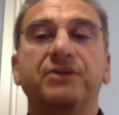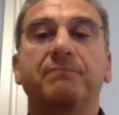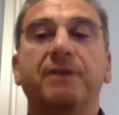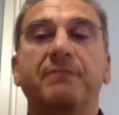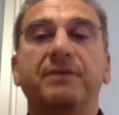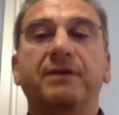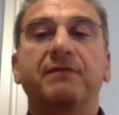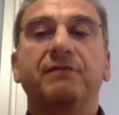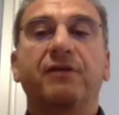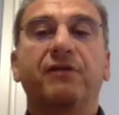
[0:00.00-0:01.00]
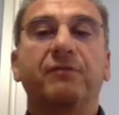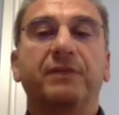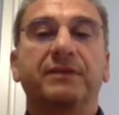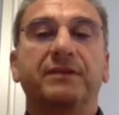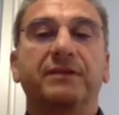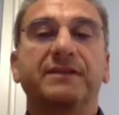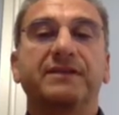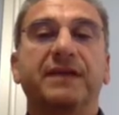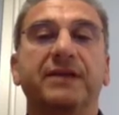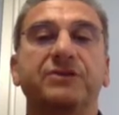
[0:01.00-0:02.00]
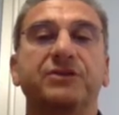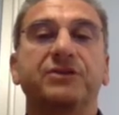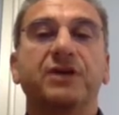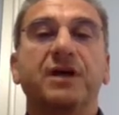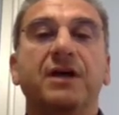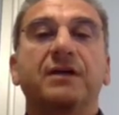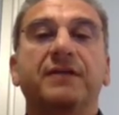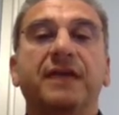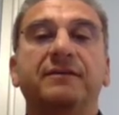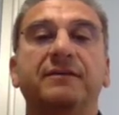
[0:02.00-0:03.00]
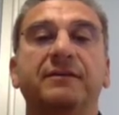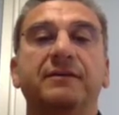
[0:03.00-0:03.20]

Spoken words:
and public involvement in research that